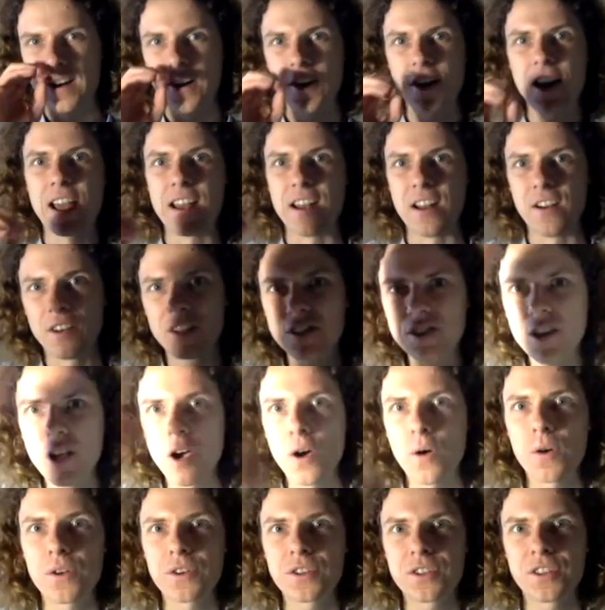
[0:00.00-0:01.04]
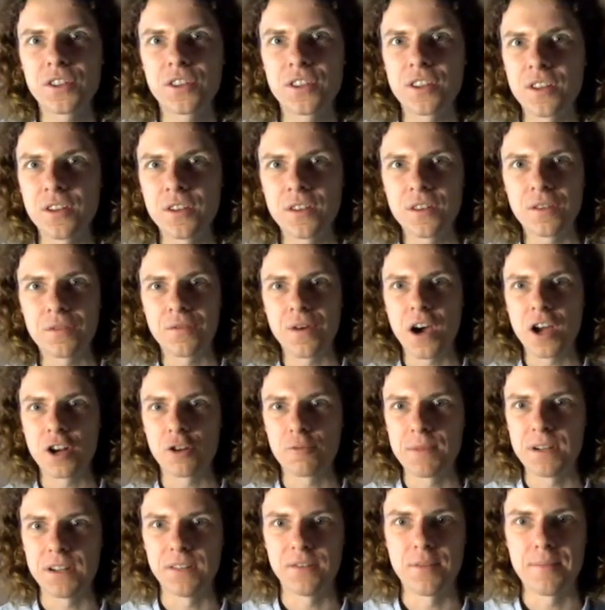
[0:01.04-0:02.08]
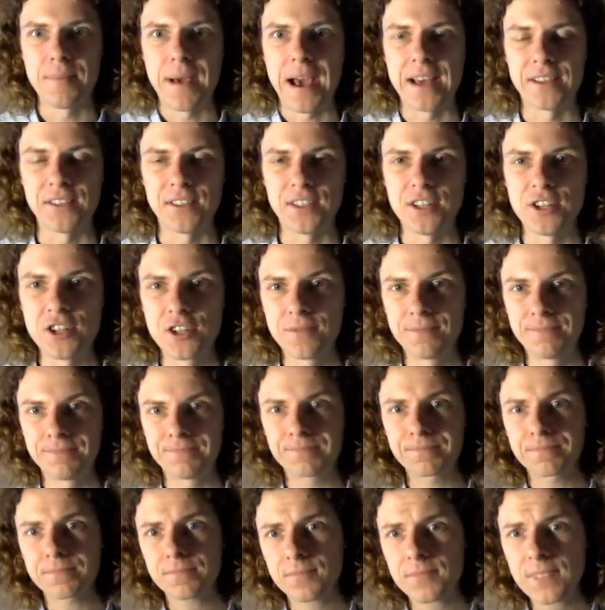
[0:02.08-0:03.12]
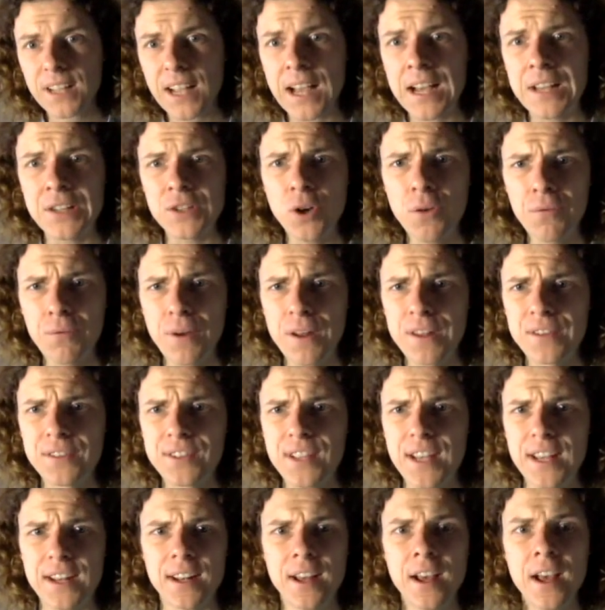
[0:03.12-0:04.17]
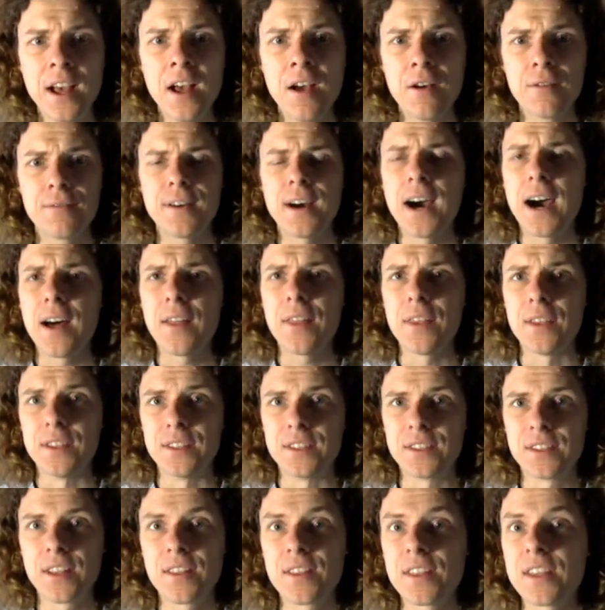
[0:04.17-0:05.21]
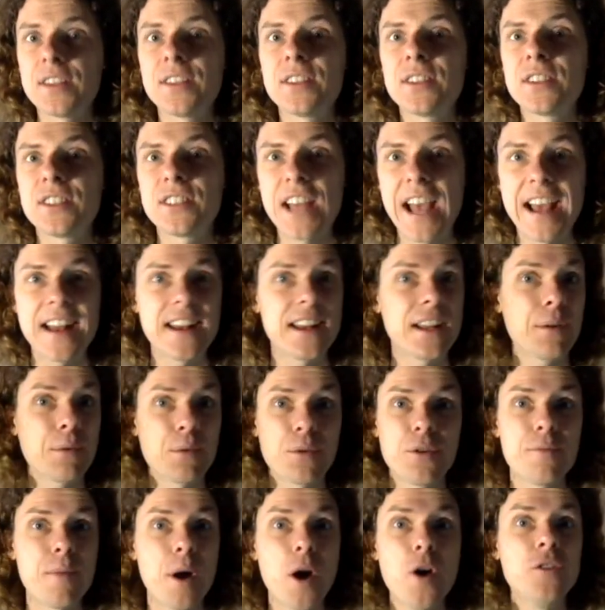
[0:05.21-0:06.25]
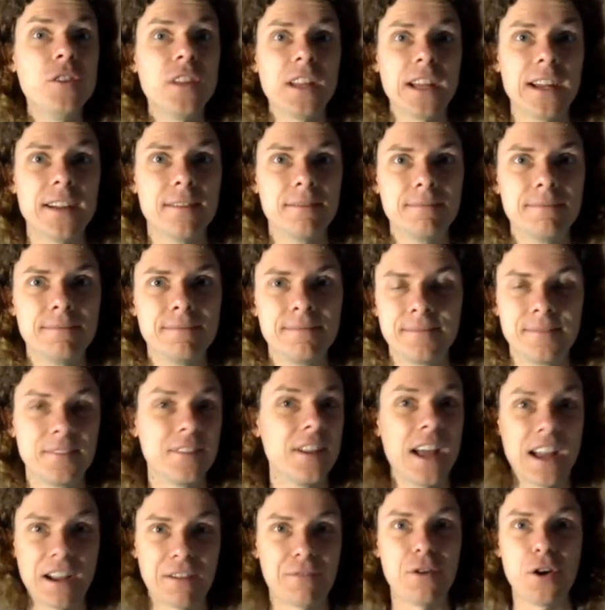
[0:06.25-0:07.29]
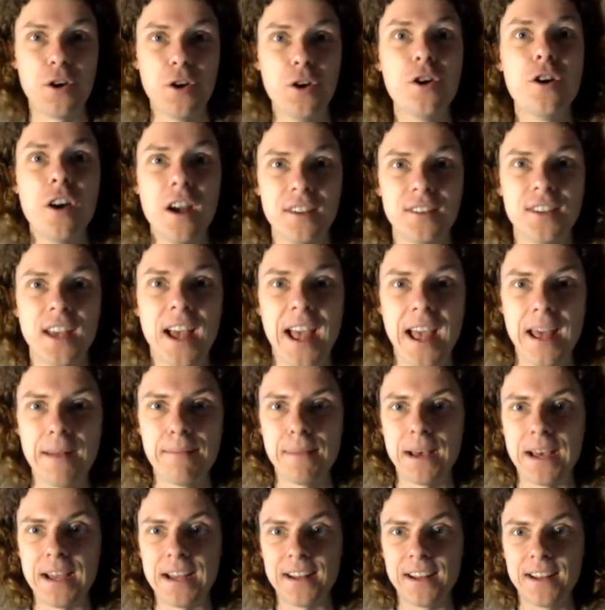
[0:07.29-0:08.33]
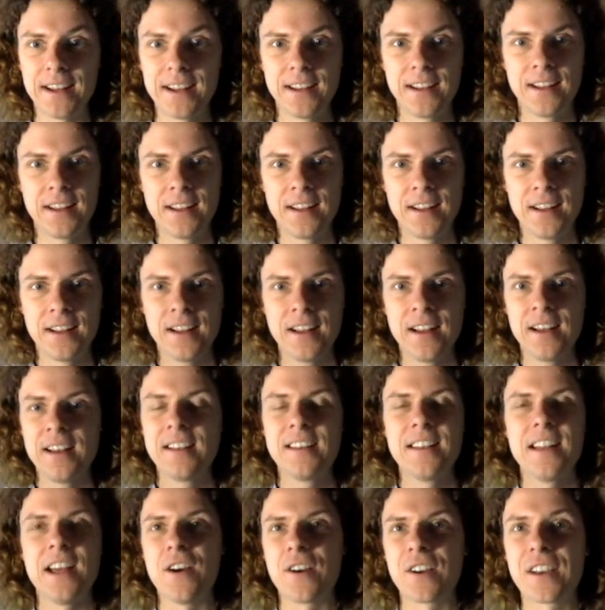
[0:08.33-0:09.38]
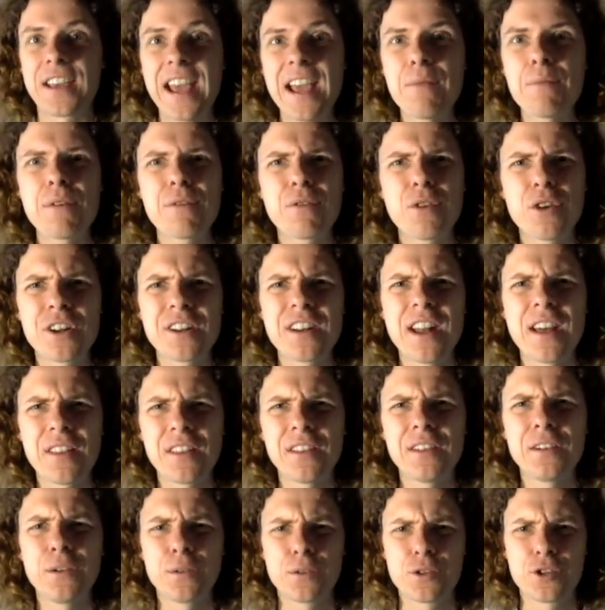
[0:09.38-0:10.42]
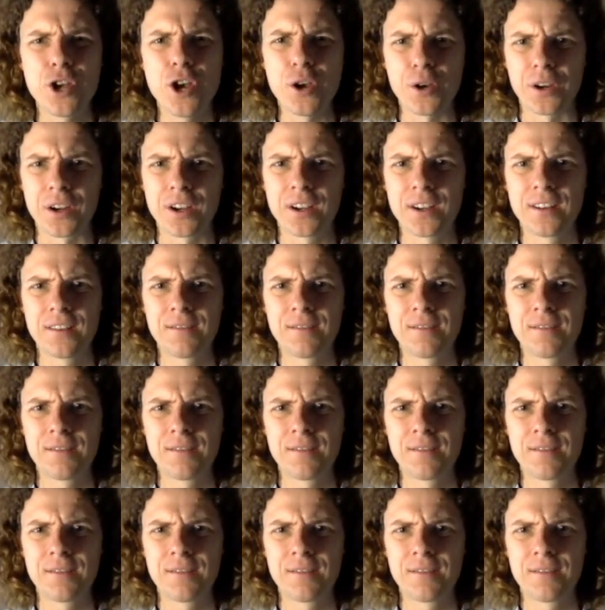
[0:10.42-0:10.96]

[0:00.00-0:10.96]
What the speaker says: Okay, now let's go on to the final bit of the passage. as Alfred said, for others, there's standing room only, like for her as a handmaid. Now, again, we've got another little joke.